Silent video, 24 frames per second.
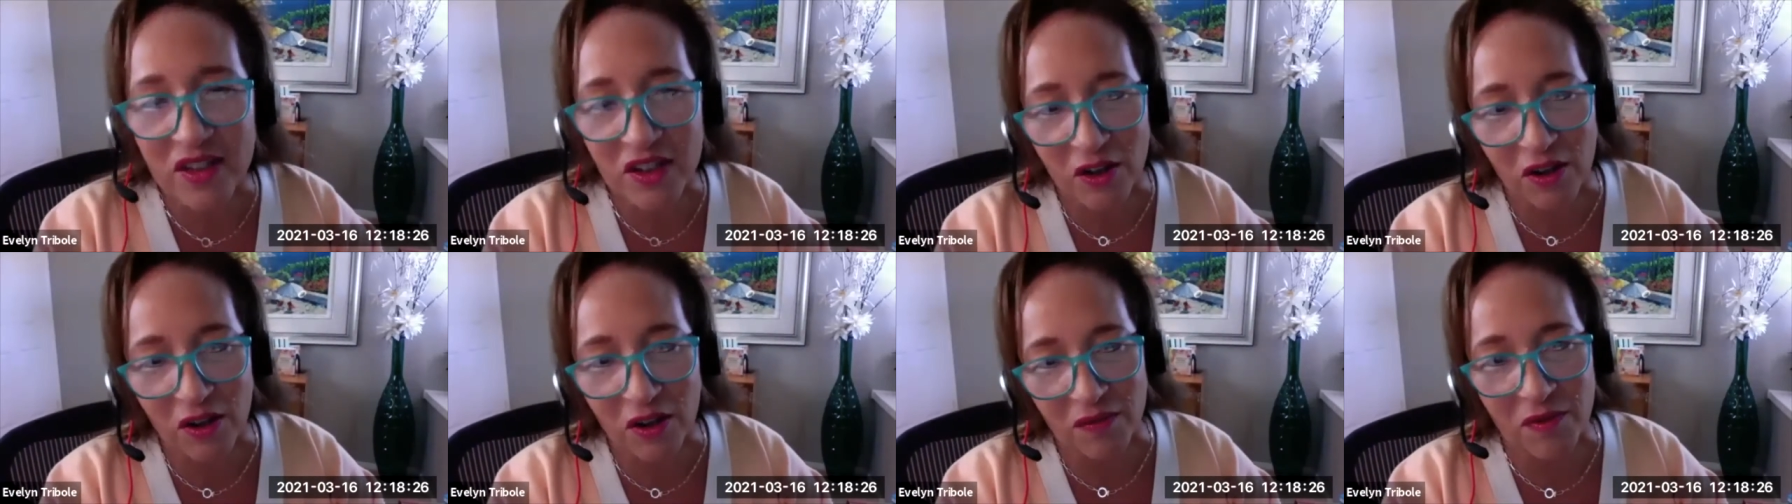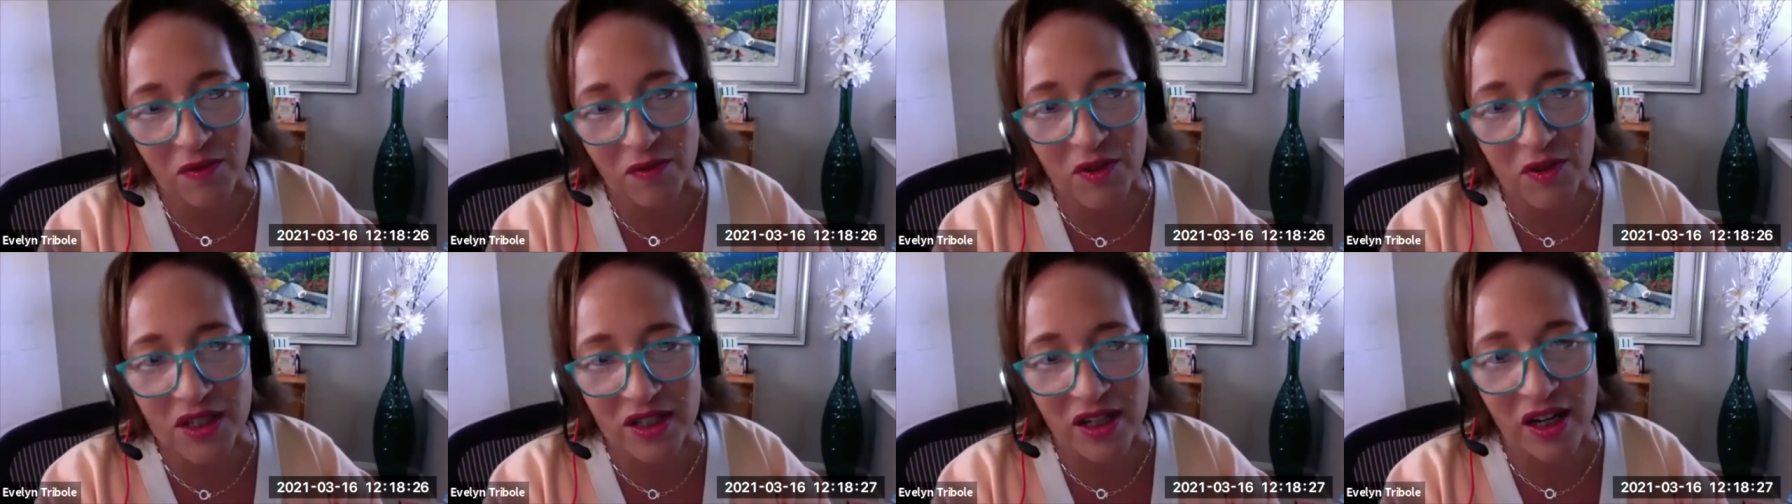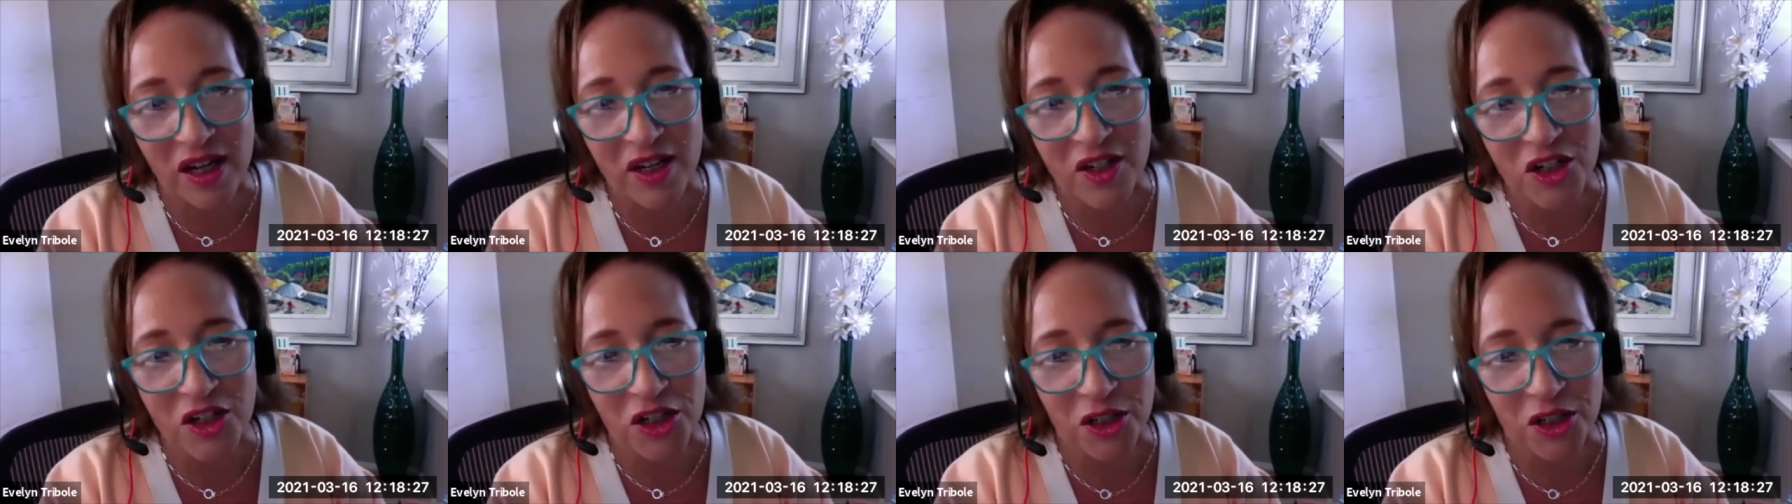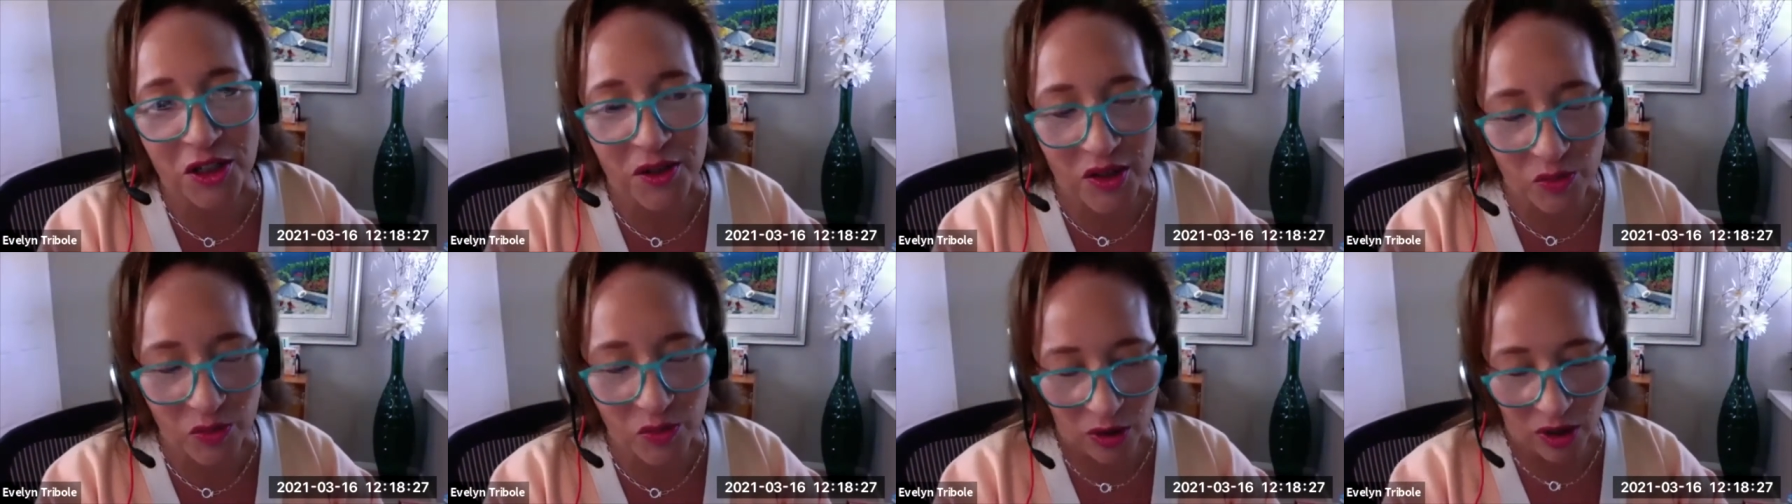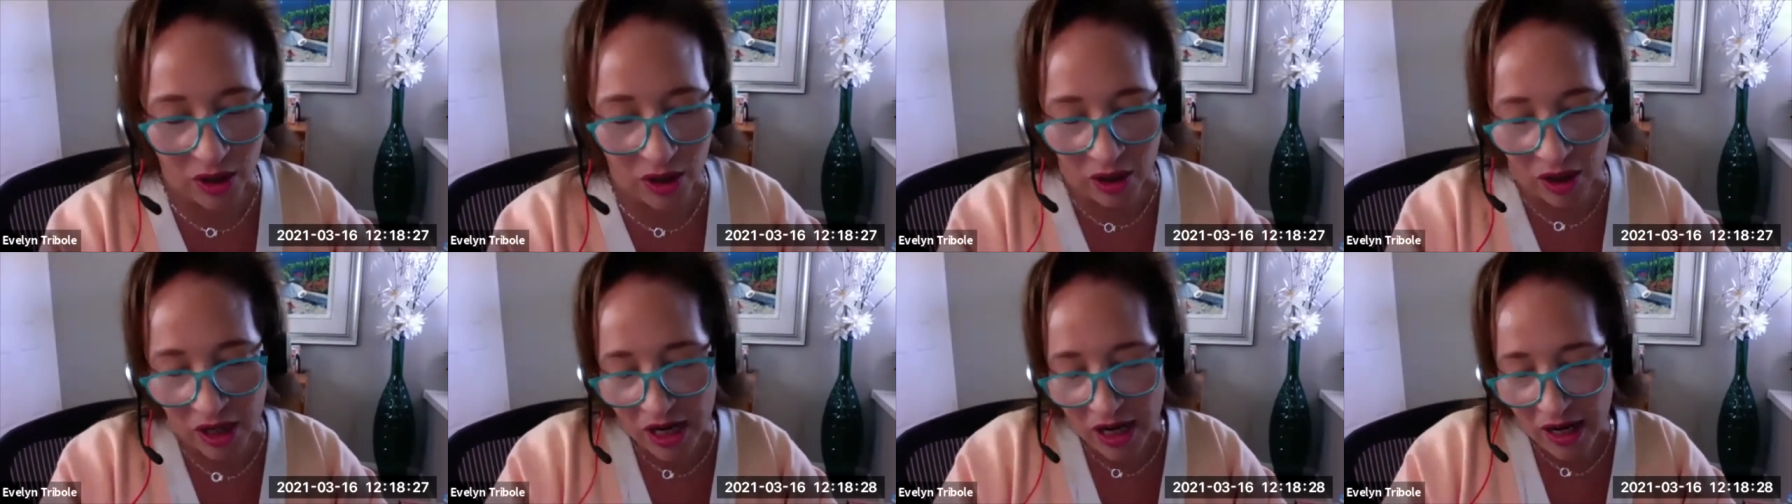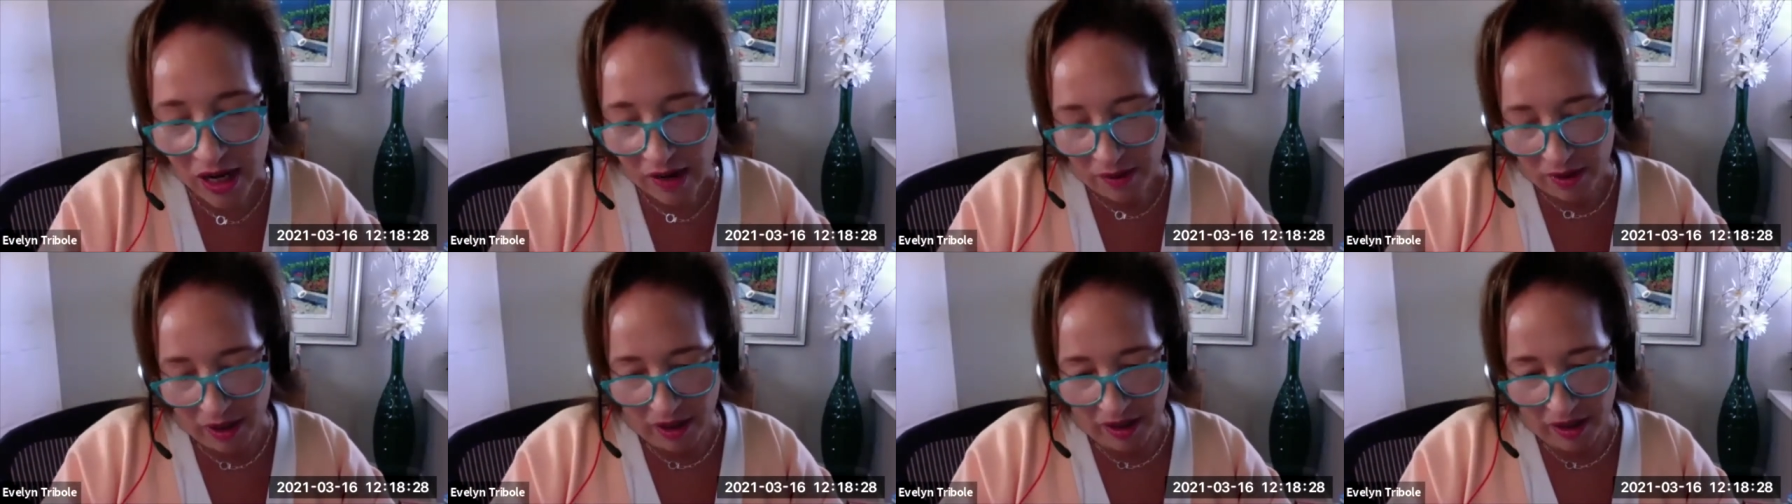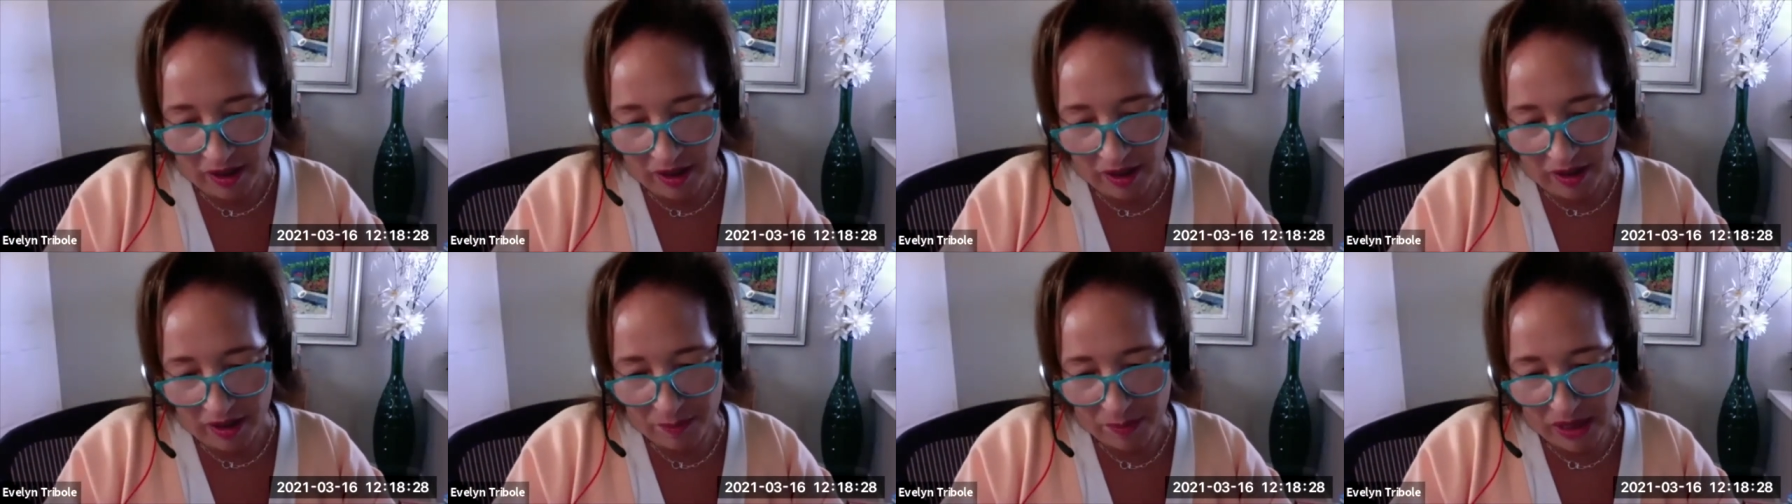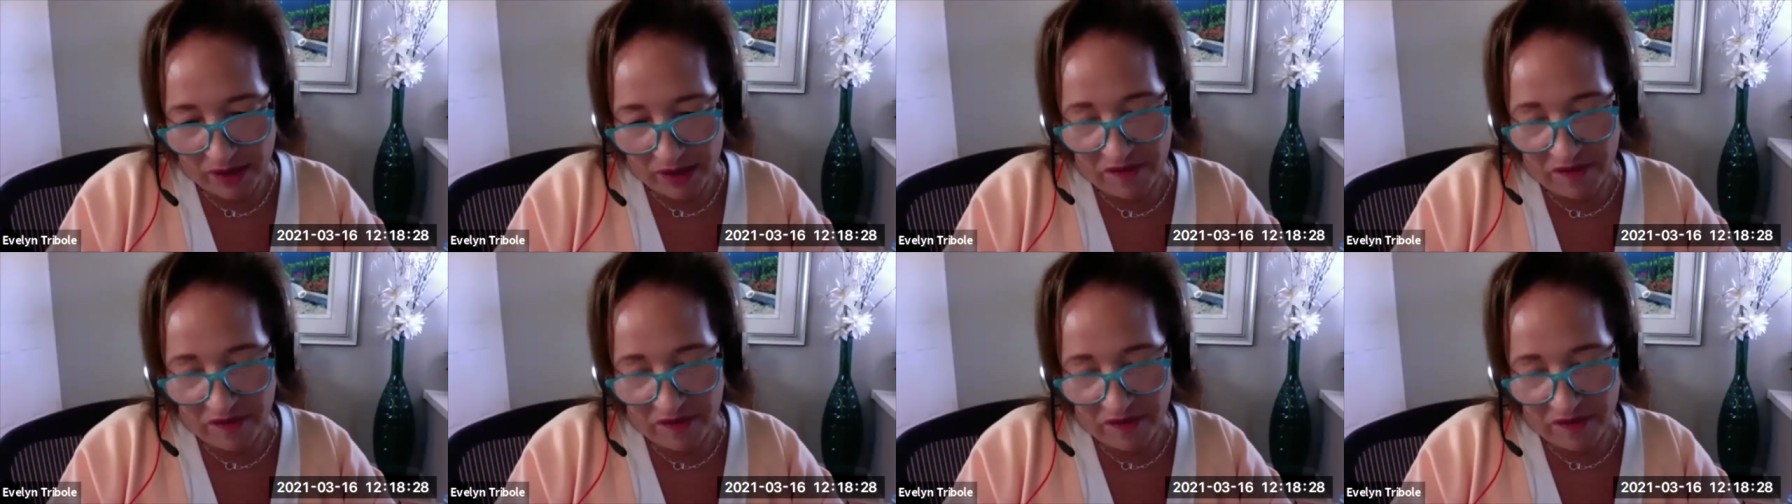conversations where a,